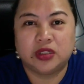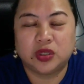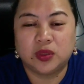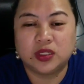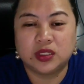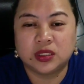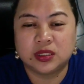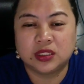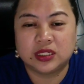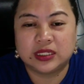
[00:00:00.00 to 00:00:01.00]
So
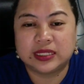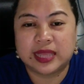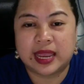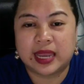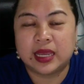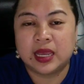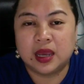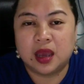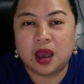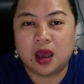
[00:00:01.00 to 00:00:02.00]
it's just like
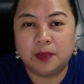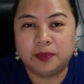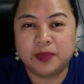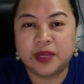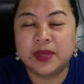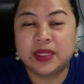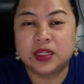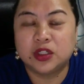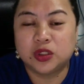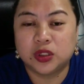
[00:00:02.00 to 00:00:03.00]
limited
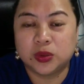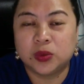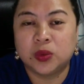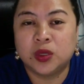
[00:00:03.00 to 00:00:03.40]
to